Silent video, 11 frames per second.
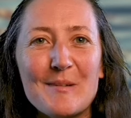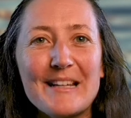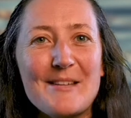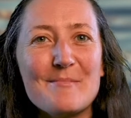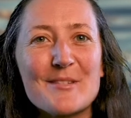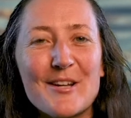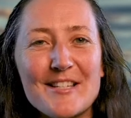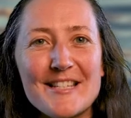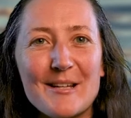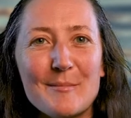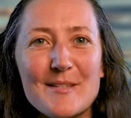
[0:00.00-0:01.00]
My name's
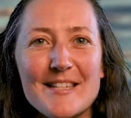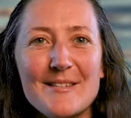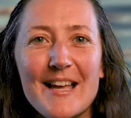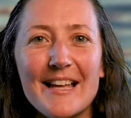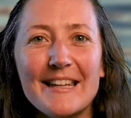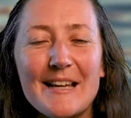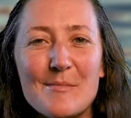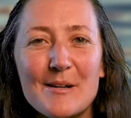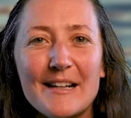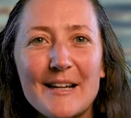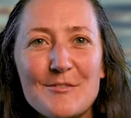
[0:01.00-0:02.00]
Kirsty Upton and
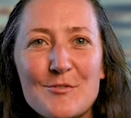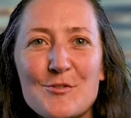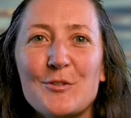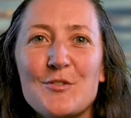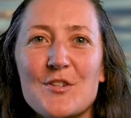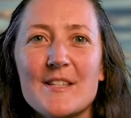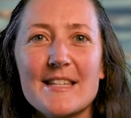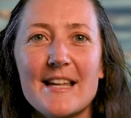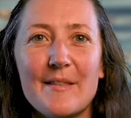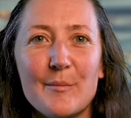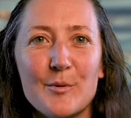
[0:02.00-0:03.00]
I'm a
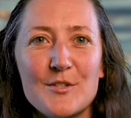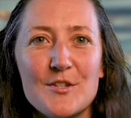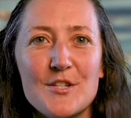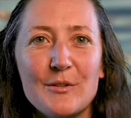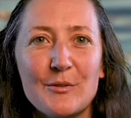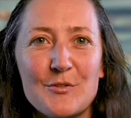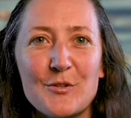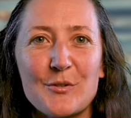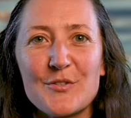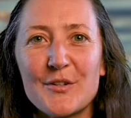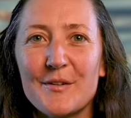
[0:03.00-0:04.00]
hydrogeologist at the British
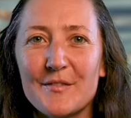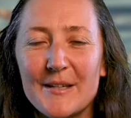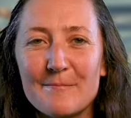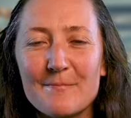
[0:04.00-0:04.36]
Geological Survey.